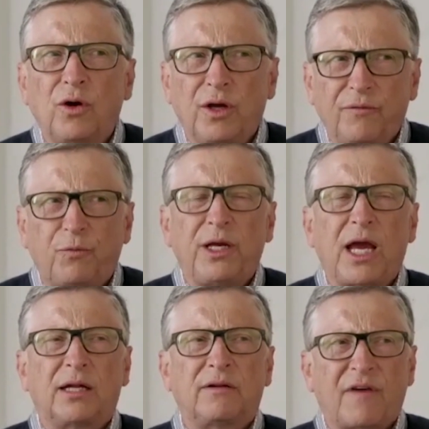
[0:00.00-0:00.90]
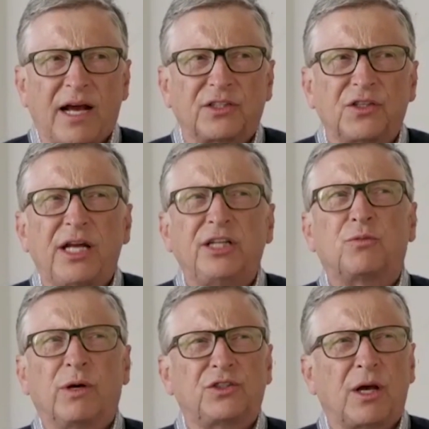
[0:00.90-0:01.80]
if we get vaccination
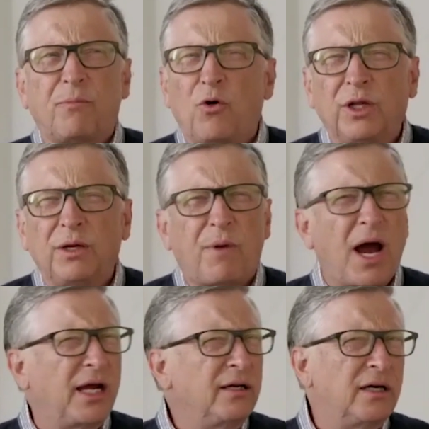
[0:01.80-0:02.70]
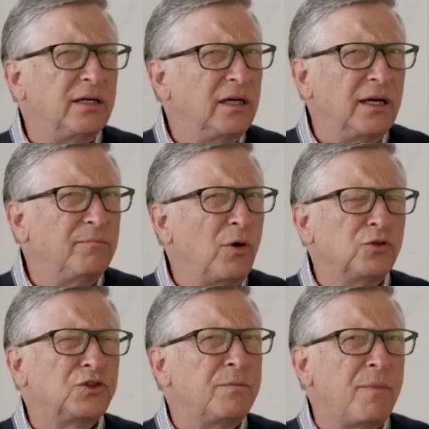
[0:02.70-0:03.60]
rates up only by at
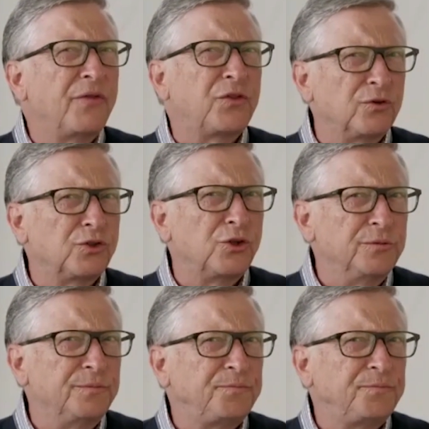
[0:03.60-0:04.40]
most a month or two.